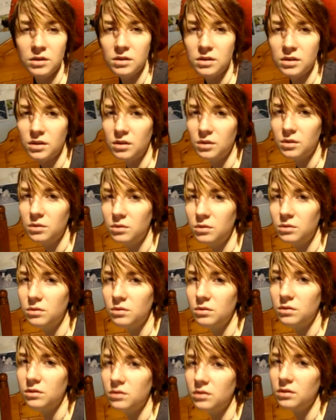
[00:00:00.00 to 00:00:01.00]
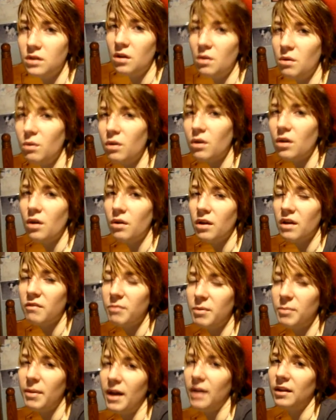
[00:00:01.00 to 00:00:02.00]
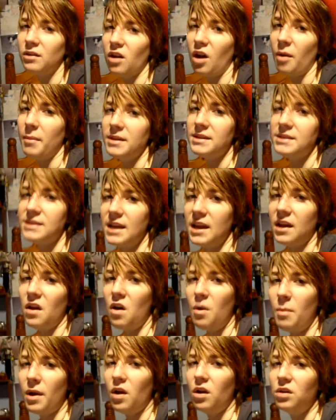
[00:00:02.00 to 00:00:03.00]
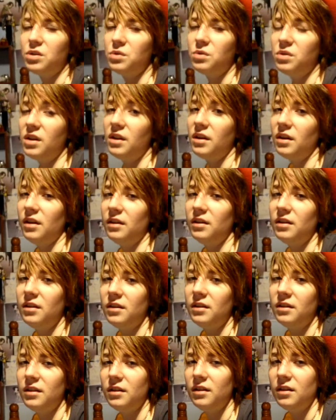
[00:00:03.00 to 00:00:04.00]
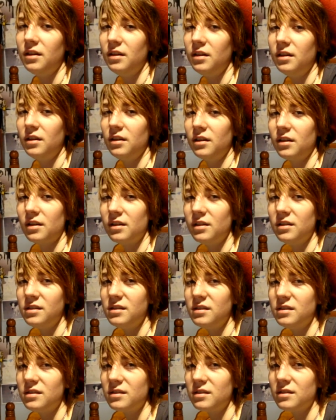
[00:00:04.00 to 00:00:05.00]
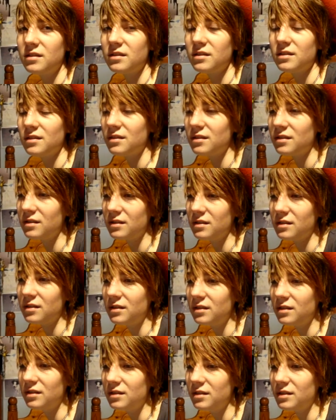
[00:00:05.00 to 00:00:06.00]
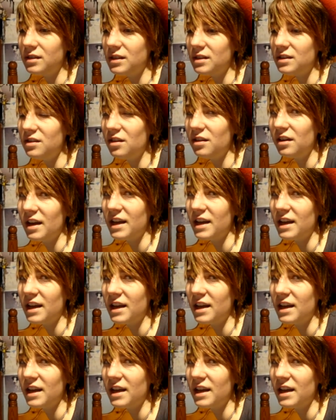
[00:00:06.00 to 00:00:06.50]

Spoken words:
So don't go give me bad comments saying, oh my god, you nerd. Because it's not